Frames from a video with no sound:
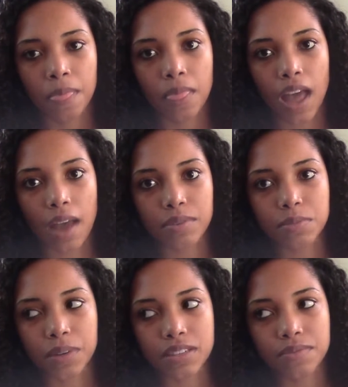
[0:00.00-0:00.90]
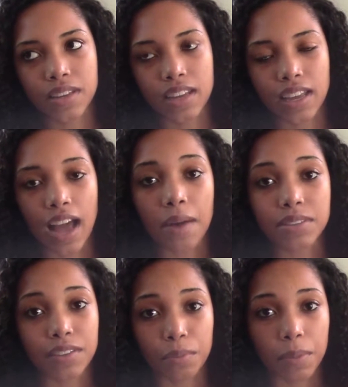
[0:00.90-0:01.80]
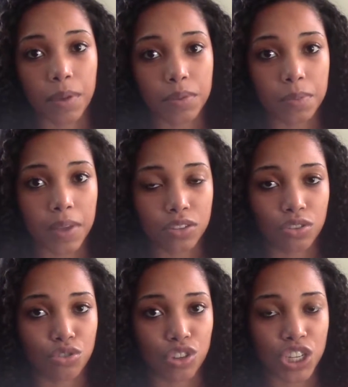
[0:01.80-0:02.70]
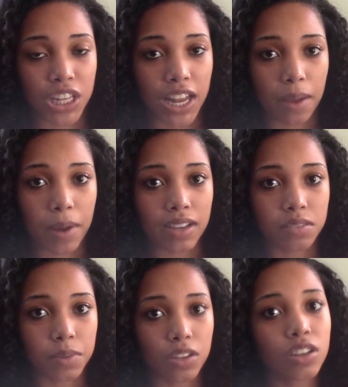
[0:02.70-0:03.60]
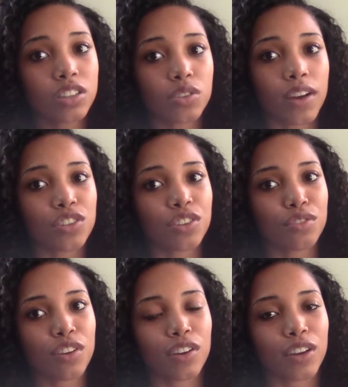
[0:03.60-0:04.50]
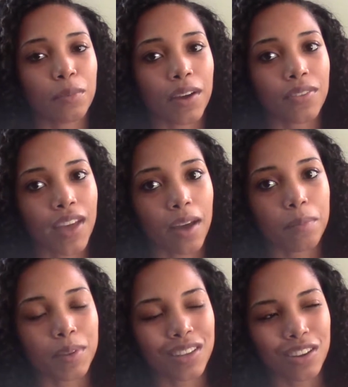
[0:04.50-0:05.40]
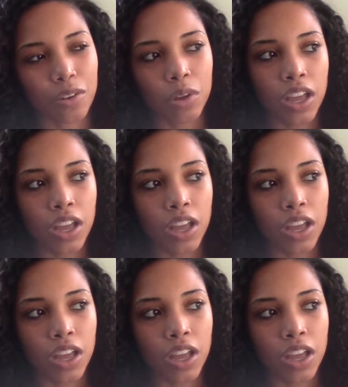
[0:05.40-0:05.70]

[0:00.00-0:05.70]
I was breastfeeding. I was giving my baby the best nutrition that I possibly could, so I should have felt good about that. But, you know,